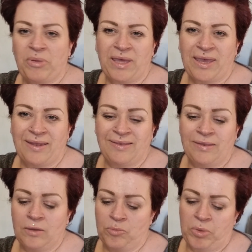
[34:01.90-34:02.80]
bit in,
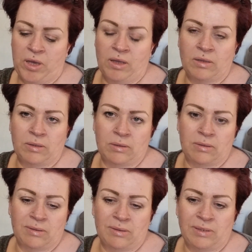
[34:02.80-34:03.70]
but
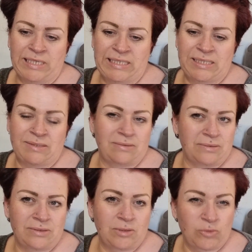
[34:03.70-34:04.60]
needed
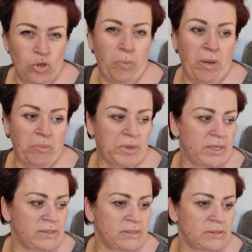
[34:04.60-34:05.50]
some top-up
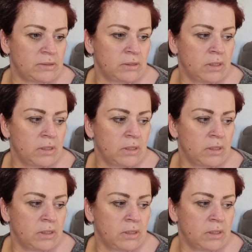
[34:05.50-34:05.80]
bits.